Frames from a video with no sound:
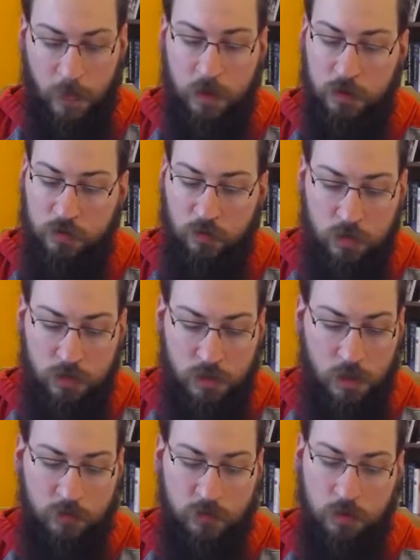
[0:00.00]
He was foolish
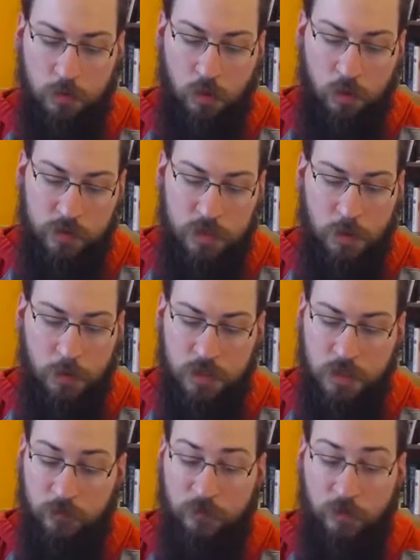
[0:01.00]
enough to employ for this purpose
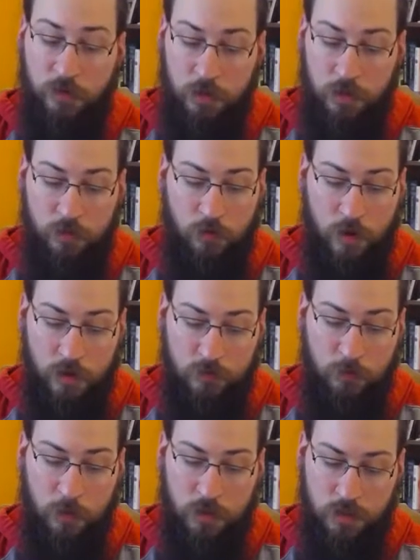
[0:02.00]
some 50 million francs of
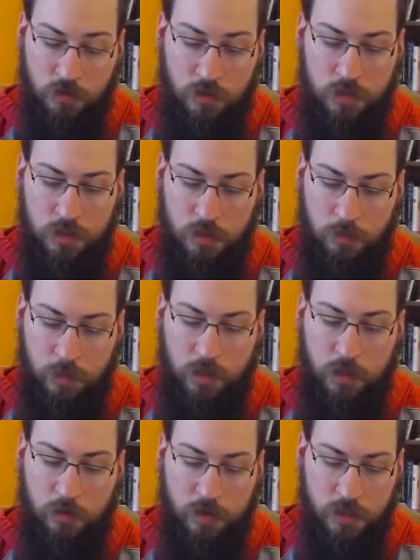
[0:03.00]
monies entrusted to him by
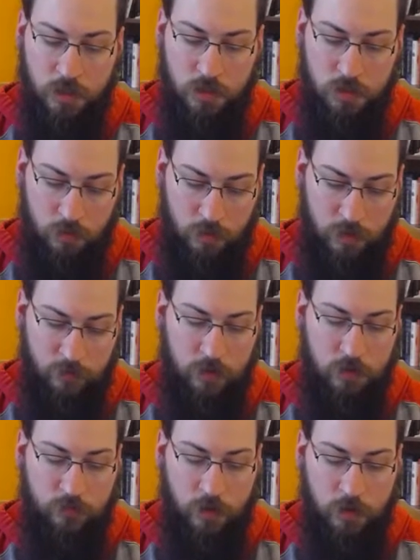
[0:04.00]
Leningrad Section 3 for the
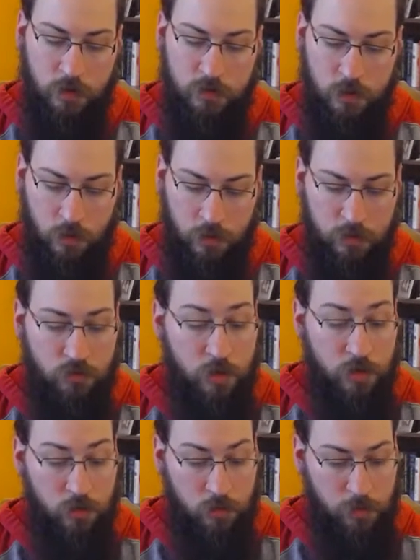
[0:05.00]
funding of SODA, the
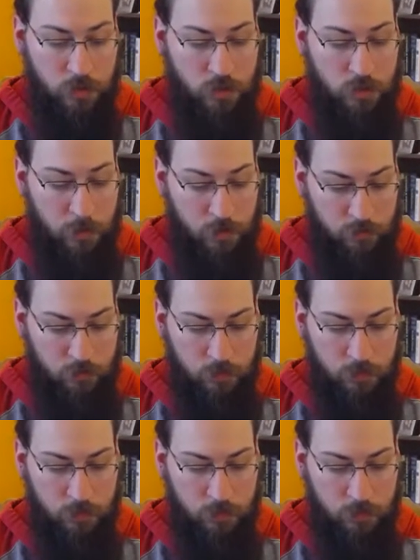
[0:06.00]
trade union mentioned above.